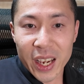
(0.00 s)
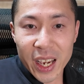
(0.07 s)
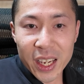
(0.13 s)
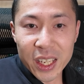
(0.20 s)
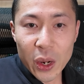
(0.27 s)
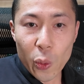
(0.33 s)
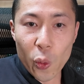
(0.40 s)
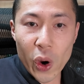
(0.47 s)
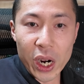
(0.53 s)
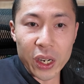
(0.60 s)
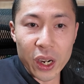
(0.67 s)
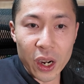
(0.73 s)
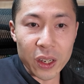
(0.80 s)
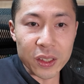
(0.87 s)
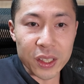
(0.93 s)
I can
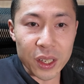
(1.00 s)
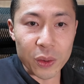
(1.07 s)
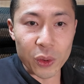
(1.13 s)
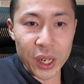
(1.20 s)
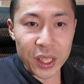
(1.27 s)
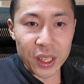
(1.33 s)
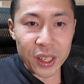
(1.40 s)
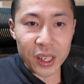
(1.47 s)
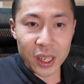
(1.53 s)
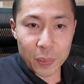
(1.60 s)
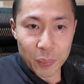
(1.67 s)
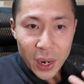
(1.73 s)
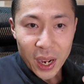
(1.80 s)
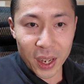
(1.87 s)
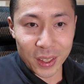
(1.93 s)
work on the rendering
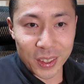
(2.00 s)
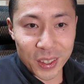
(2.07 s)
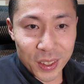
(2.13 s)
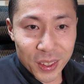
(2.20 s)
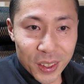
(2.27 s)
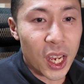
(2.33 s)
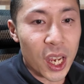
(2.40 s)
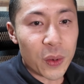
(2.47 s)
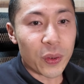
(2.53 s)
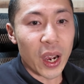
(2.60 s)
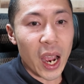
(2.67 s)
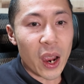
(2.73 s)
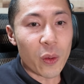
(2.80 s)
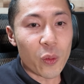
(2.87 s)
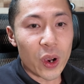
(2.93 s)
part. If
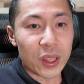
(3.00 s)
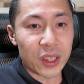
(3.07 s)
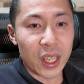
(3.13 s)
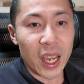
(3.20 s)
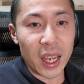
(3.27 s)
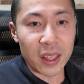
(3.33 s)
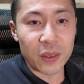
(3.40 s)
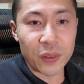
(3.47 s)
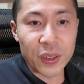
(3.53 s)
I want to add